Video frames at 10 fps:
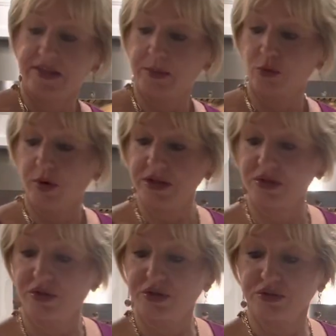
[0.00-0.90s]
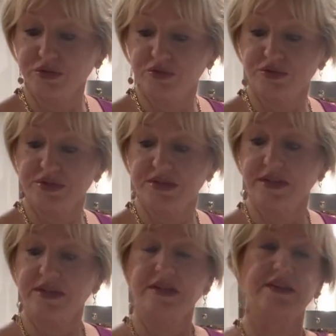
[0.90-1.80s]
Then I'm going to use
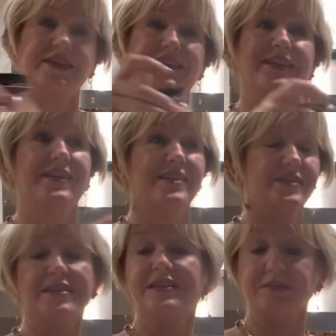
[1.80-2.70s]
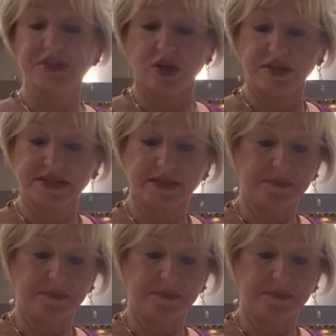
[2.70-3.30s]
some salsa.